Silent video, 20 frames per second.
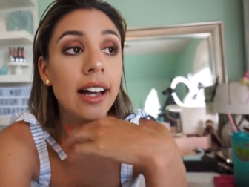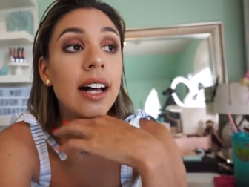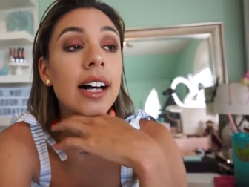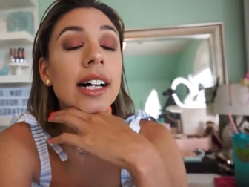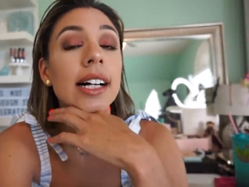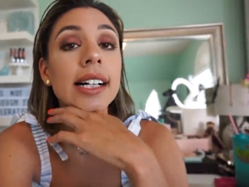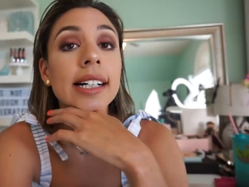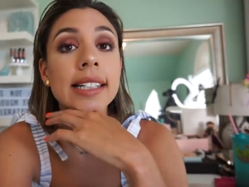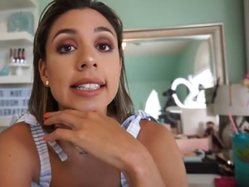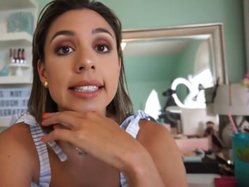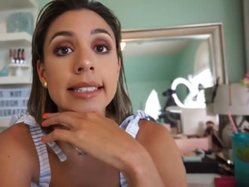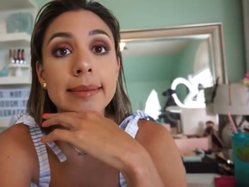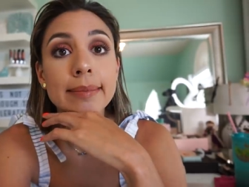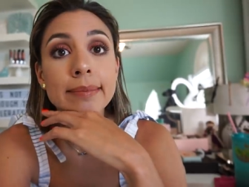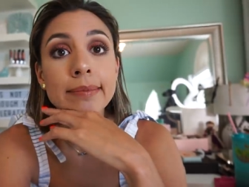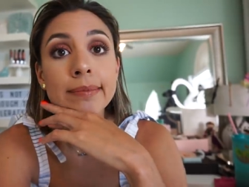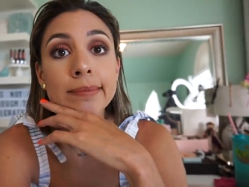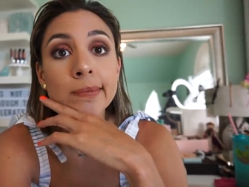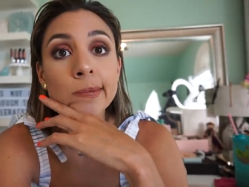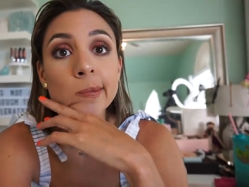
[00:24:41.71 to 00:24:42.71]

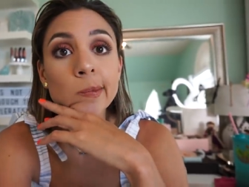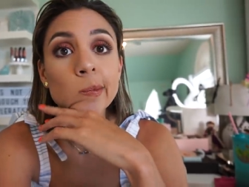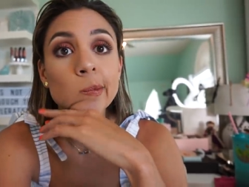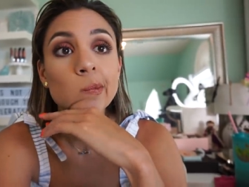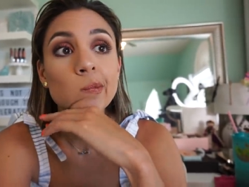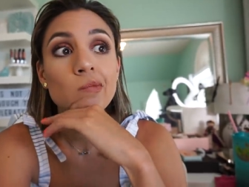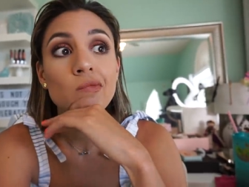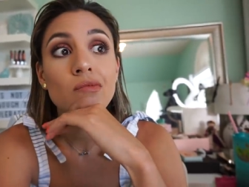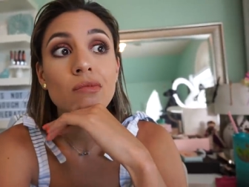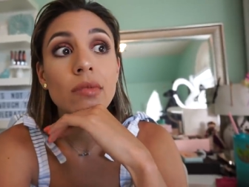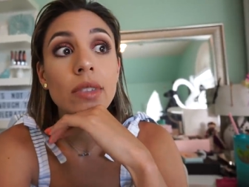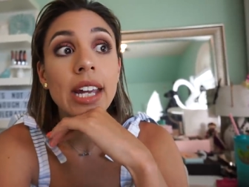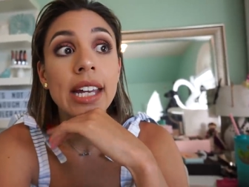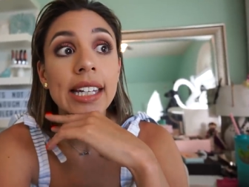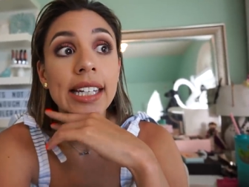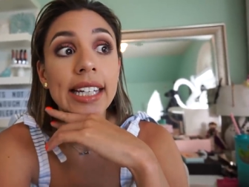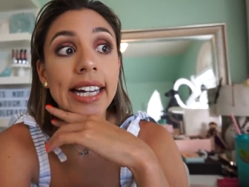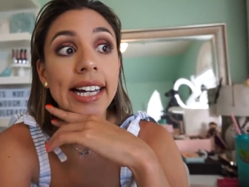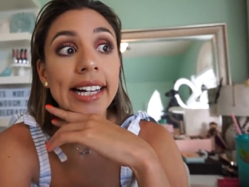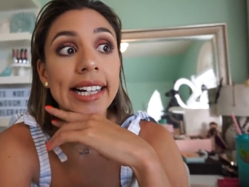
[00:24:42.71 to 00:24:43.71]
Um,
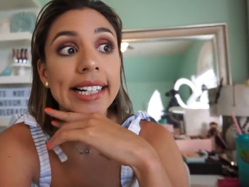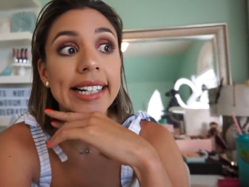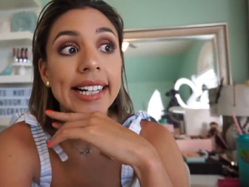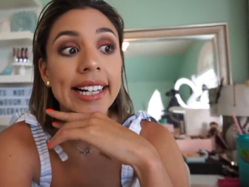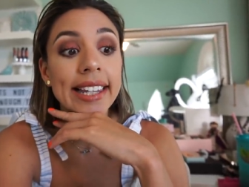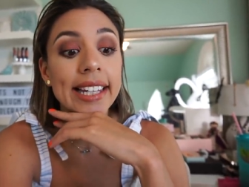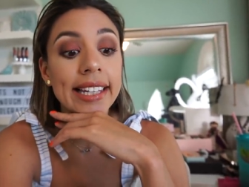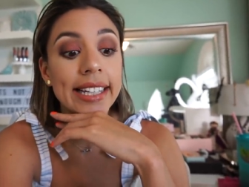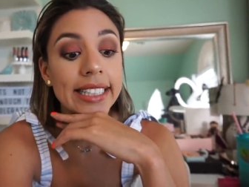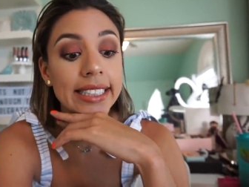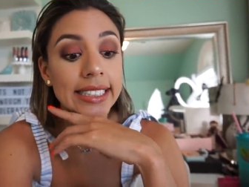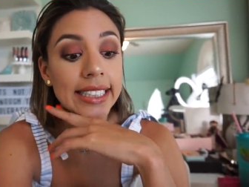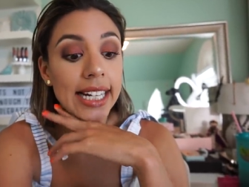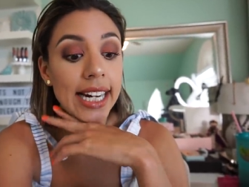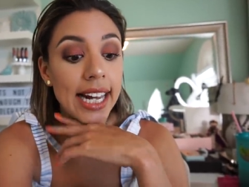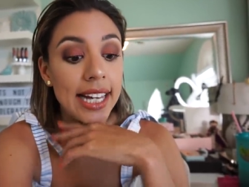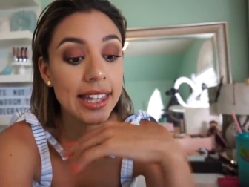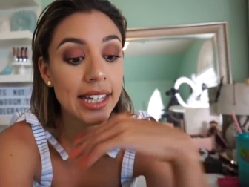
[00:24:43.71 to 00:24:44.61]
yeah, I think that's it.